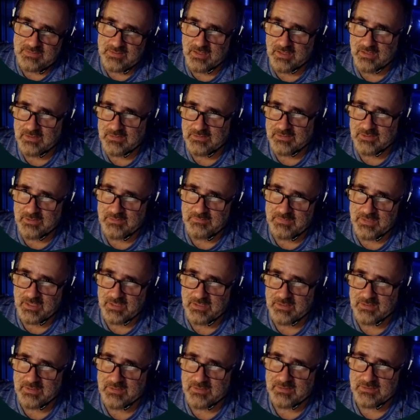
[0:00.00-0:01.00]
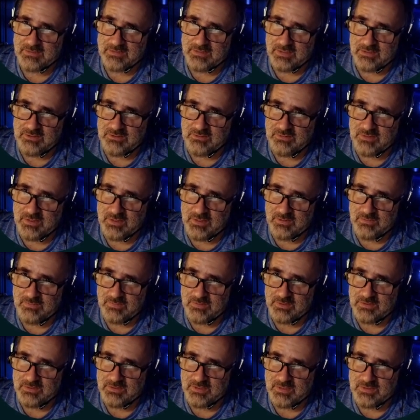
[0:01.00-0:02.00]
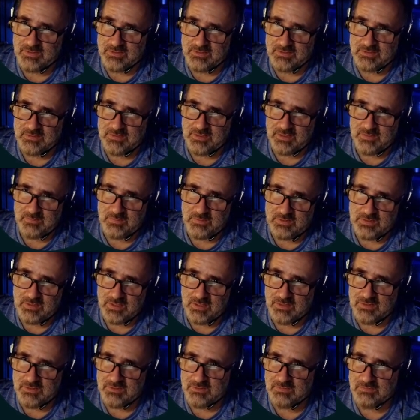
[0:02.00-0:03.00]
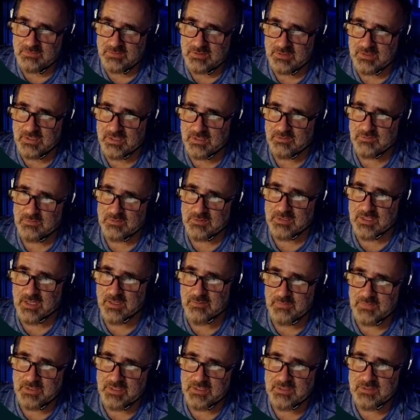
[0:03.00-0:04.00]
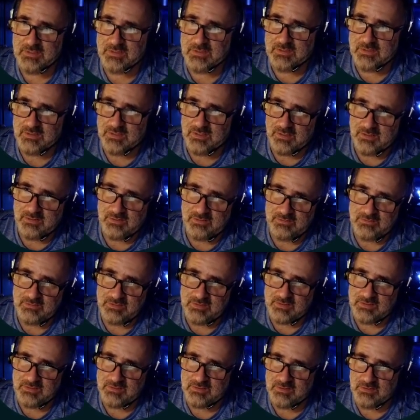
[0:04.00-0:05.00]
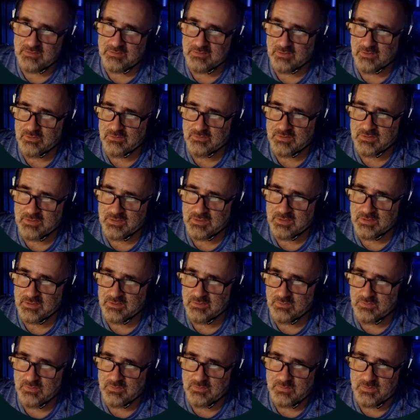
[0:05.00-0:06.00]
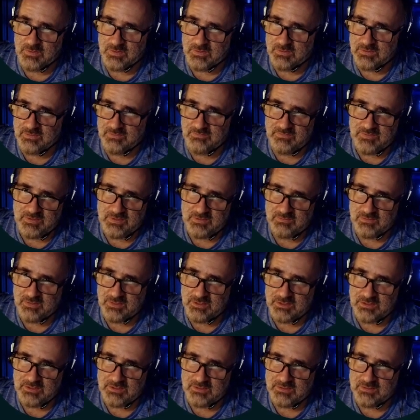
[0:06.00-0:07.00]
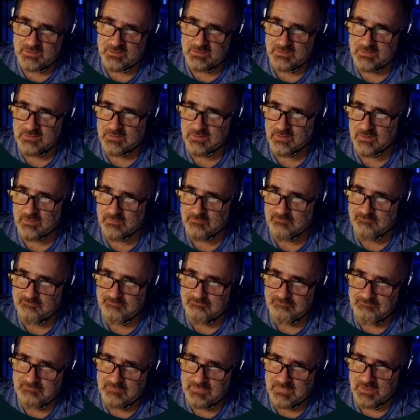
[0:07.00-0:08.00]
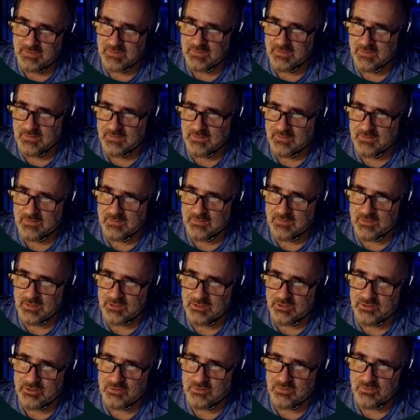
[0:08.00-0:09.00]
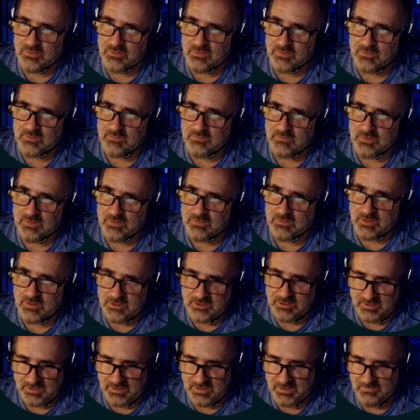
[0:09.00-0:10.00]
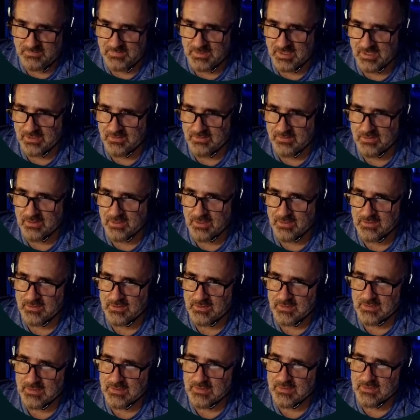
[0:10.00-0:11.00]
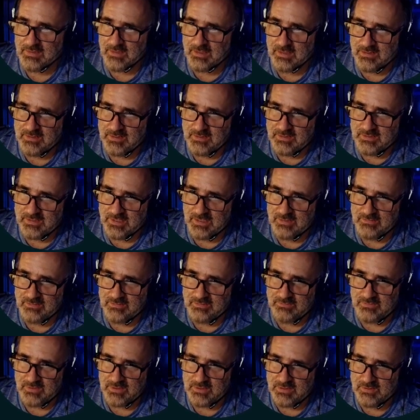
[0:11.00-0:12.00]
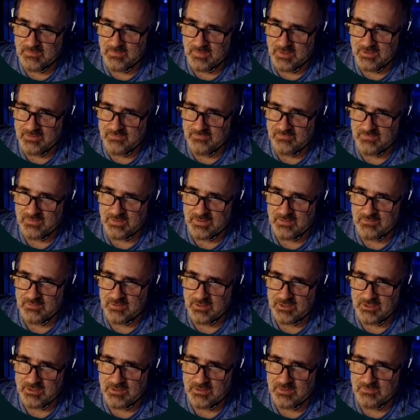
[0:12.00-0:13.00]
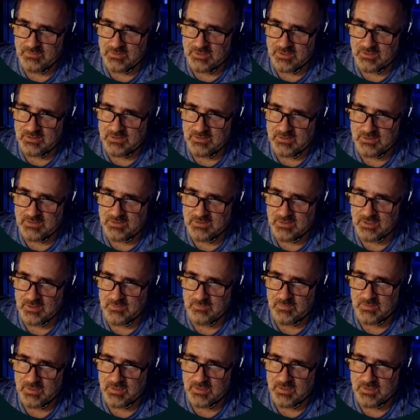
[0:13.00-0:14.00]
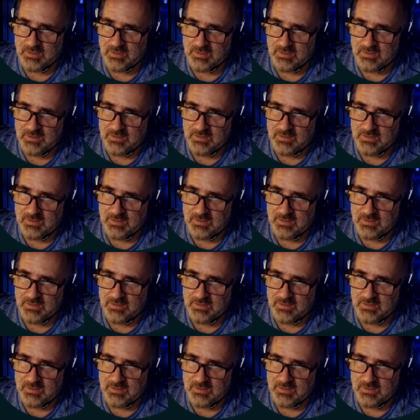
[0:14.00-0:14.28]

I'll keep that in there because I do kind of want that disabled. I assume that that's what that means. It's 0 in the orbiter configuration. So not sure whether I should keep that or not. And then down in the rest of my configuration, I'm just disabling